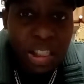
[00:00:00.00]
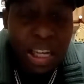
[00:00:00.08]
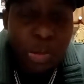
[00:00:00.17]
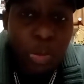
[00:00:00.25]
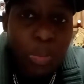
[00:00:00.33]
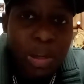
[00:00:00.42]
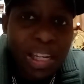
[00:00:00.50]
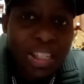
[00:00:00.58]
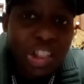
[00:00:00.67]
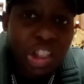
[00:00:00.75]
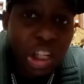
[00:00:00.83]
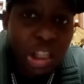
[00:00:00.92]
That's where we get
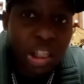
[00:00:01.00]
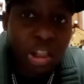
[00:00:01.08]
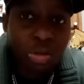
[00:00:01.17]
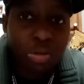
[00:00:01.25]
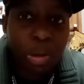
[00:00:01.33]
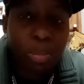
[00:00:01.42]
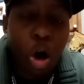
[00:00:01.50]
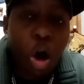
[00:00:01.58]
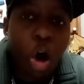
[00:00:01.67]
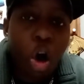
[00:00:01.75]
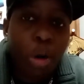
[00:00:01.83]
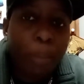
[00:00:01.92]
chitlins from,
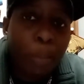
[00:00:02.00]
hog